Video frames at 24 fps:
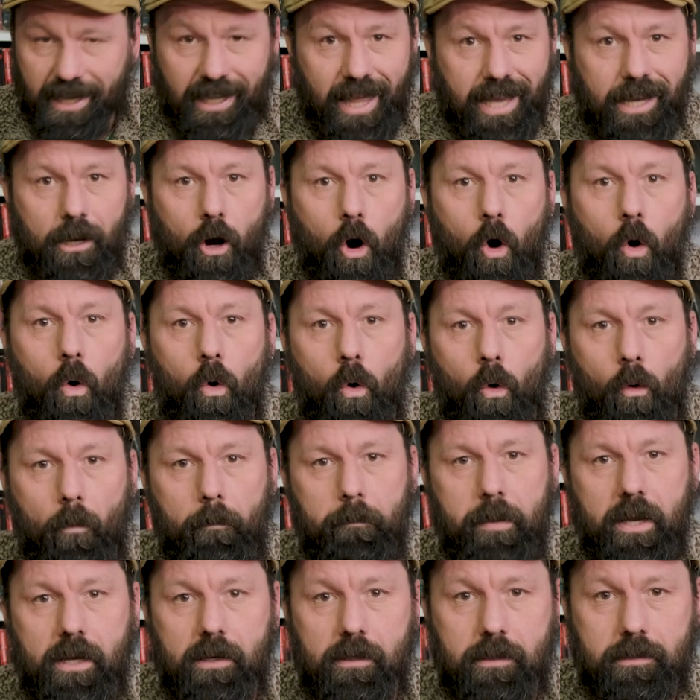Like a Hole
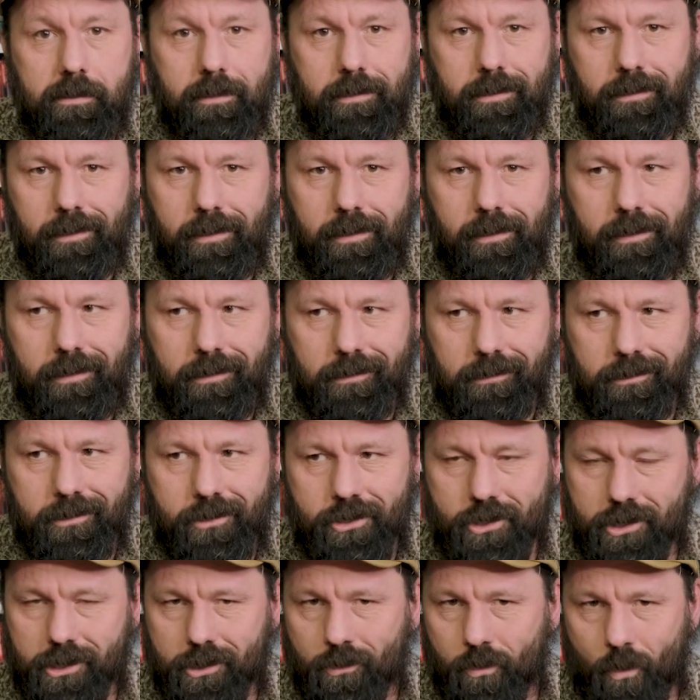because the song
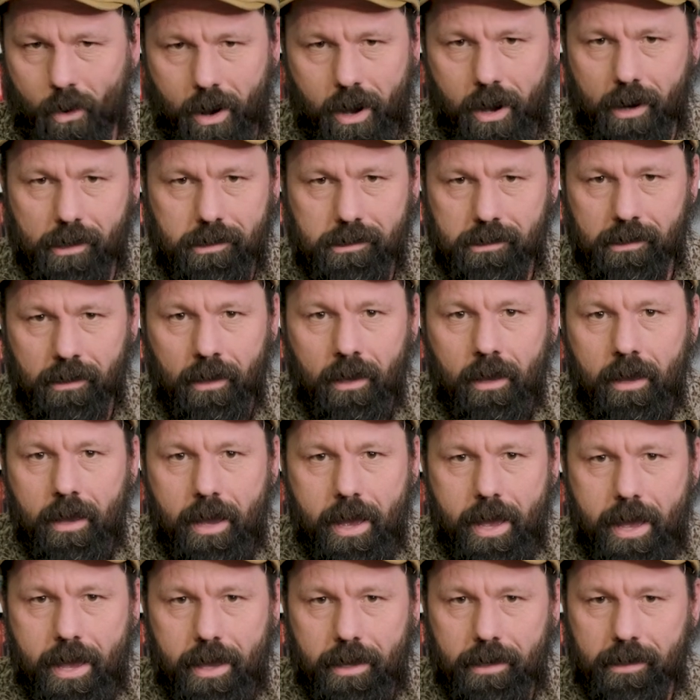just rocks,
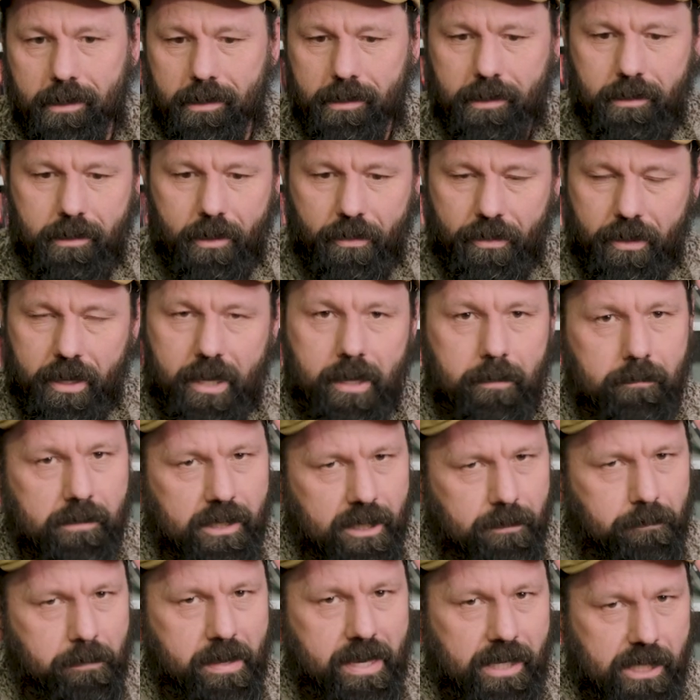and the
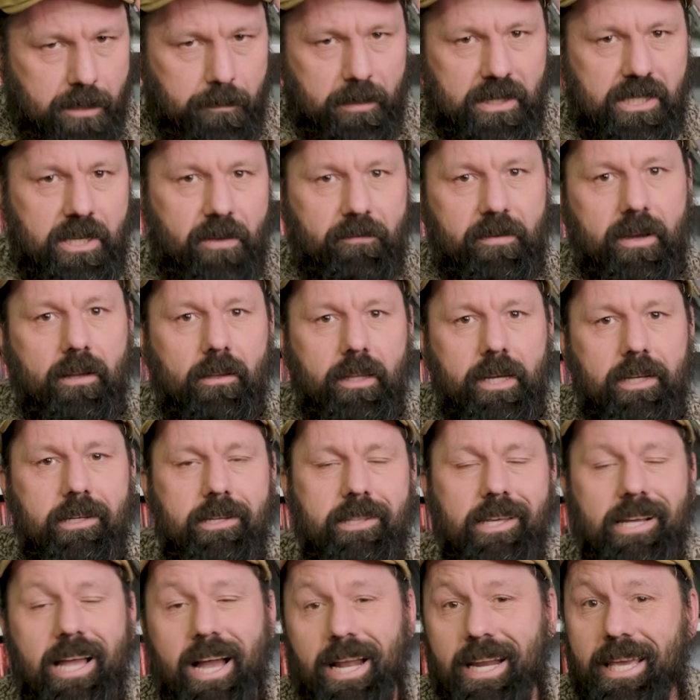themes speak specifically to
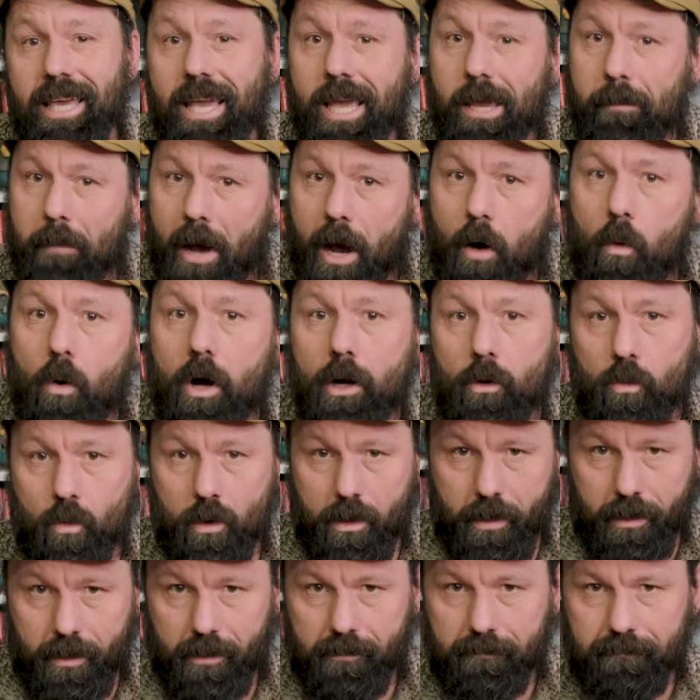the kind of game I want to
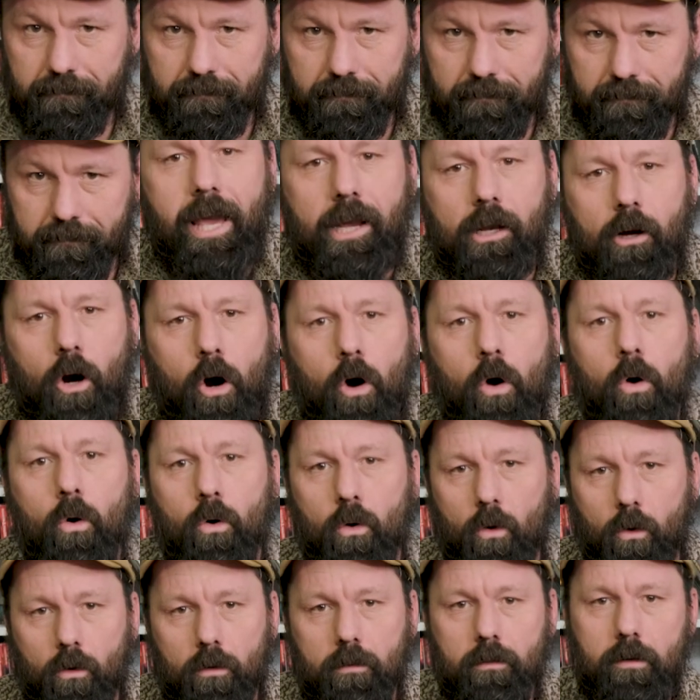run. Head like a
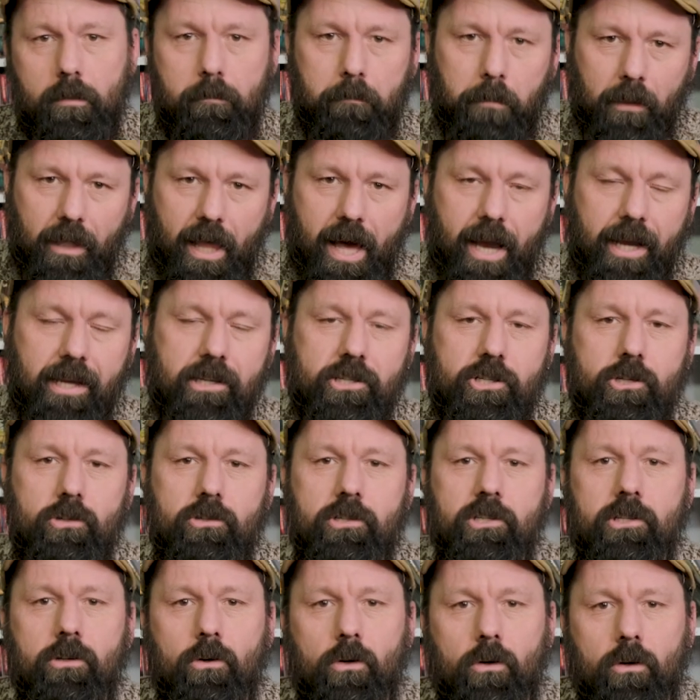hole, black is your
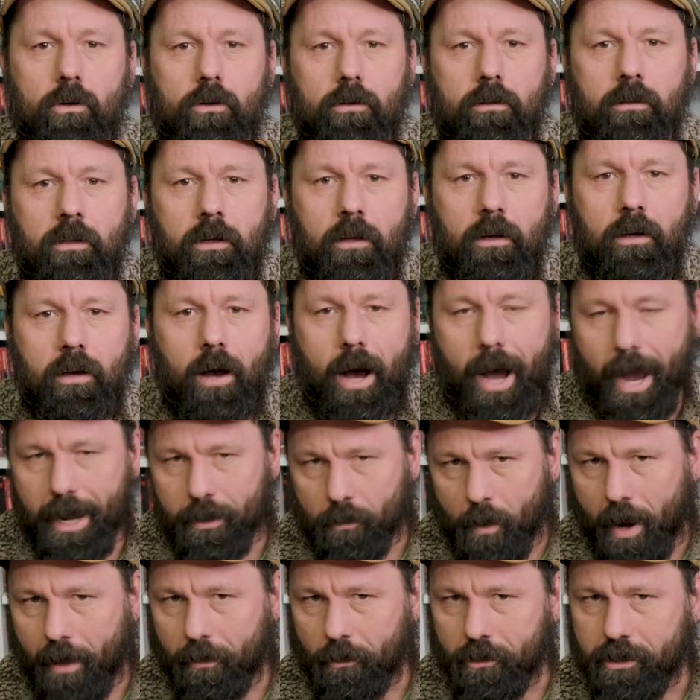soul.
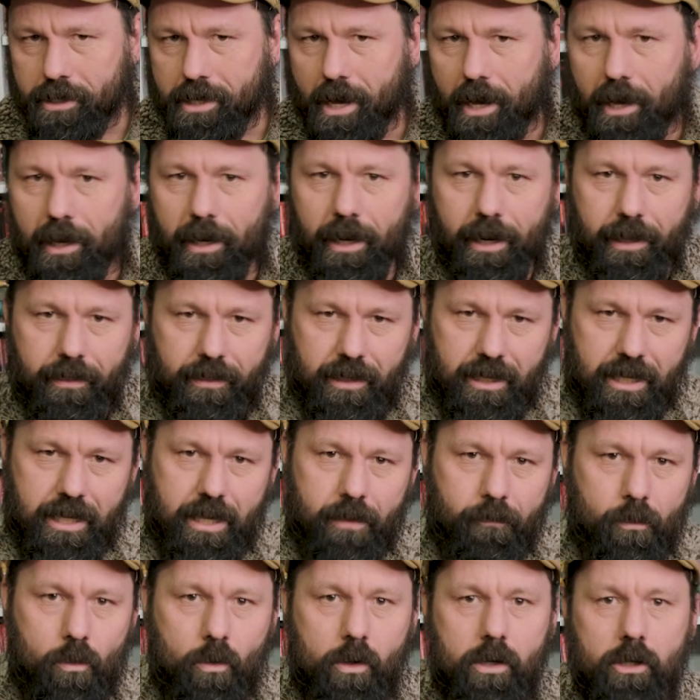I'd rather die than
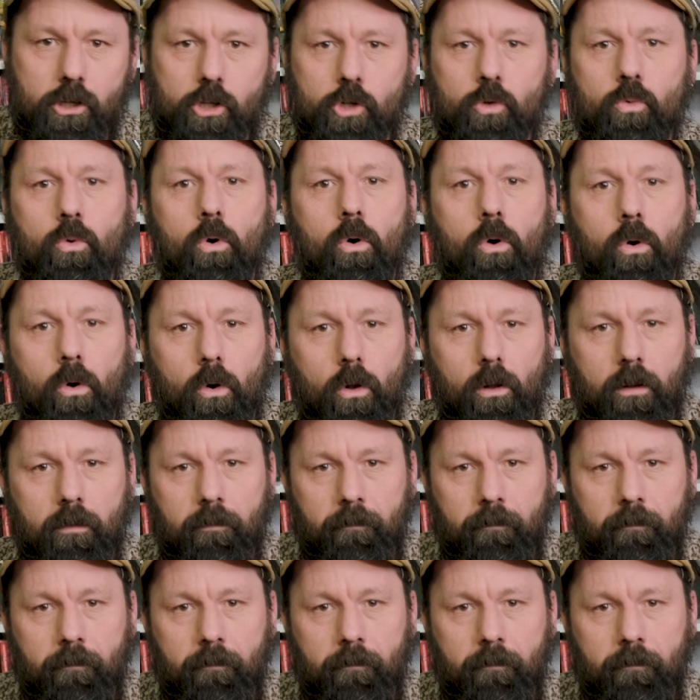give you control.